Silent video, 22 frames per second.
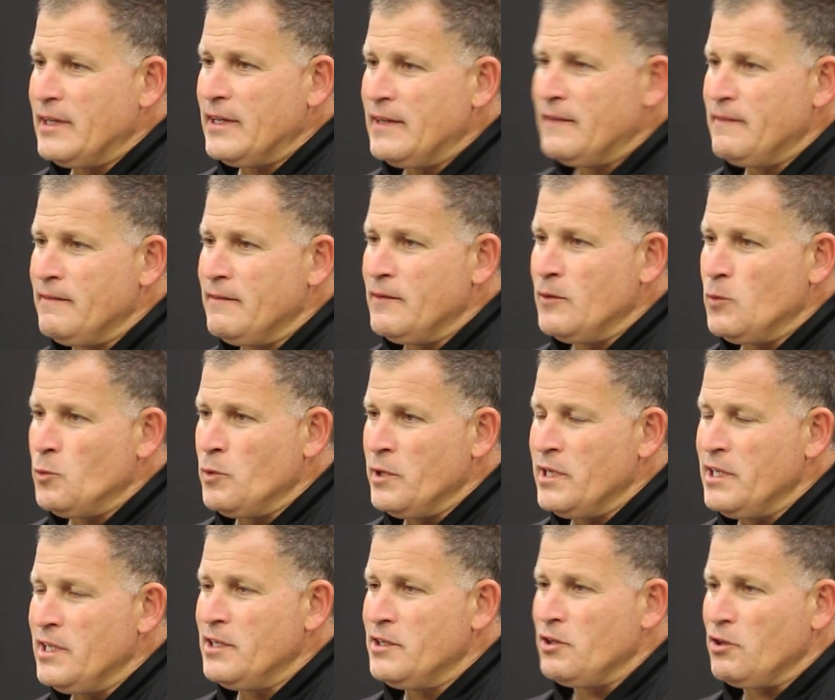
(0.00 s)
and we
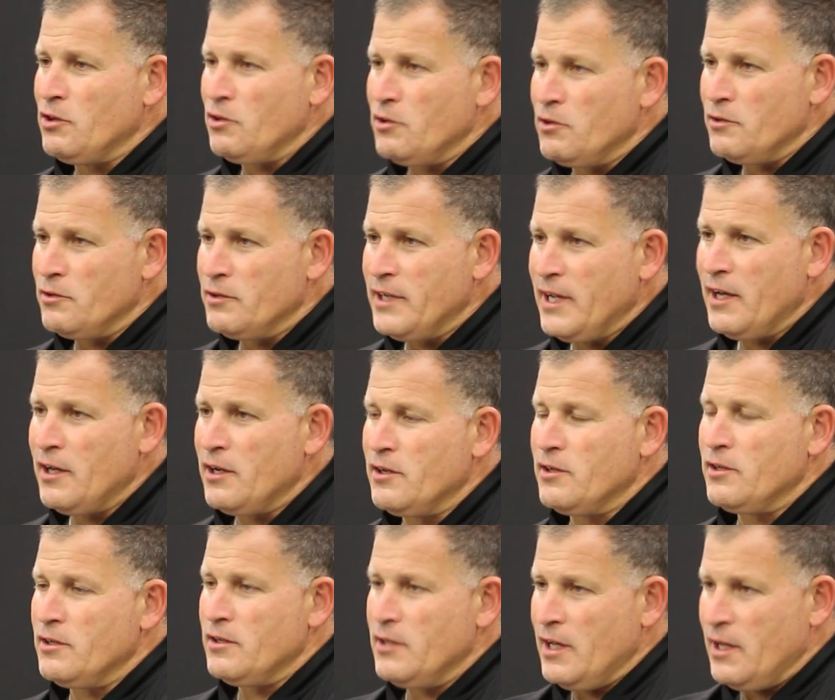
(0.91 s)
need to learn
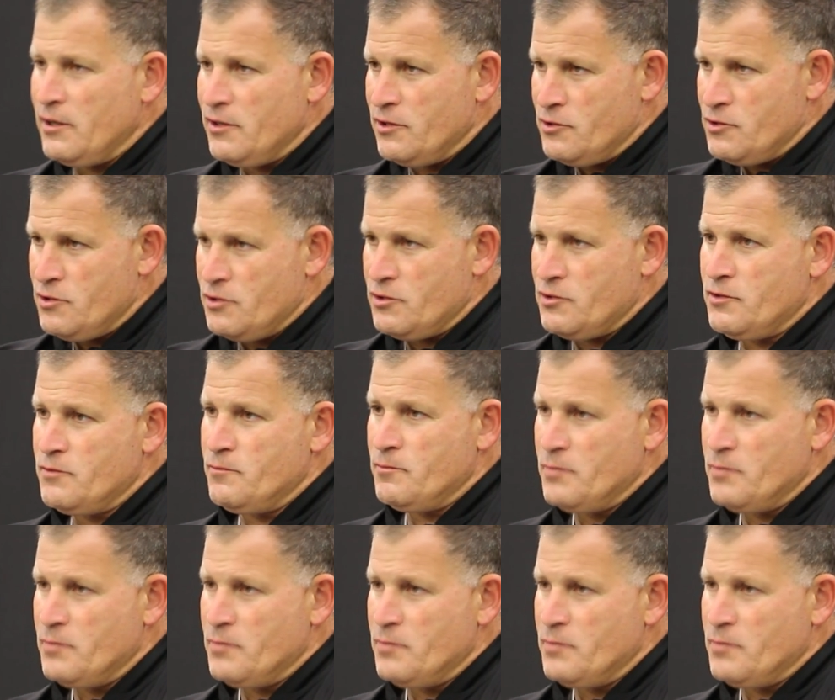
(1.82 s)
how to just